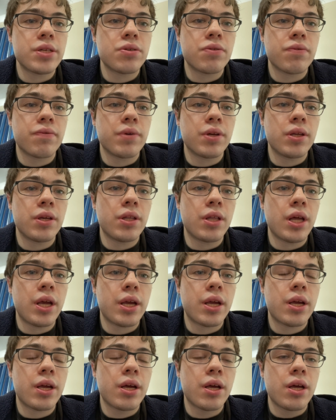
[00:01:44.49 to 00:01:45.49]
are really
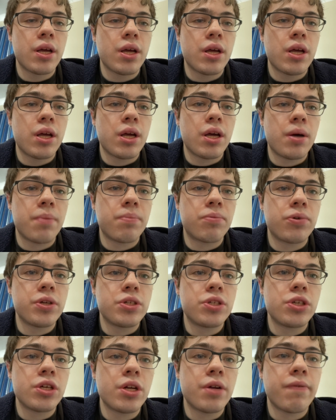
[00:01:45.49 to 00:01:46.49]
like
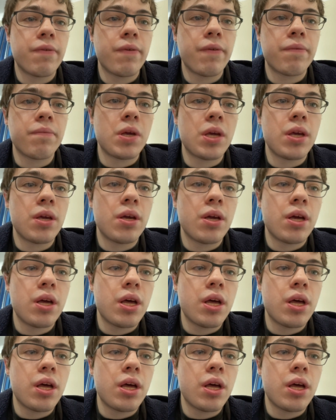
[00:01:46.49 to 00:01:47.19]
appreciative of me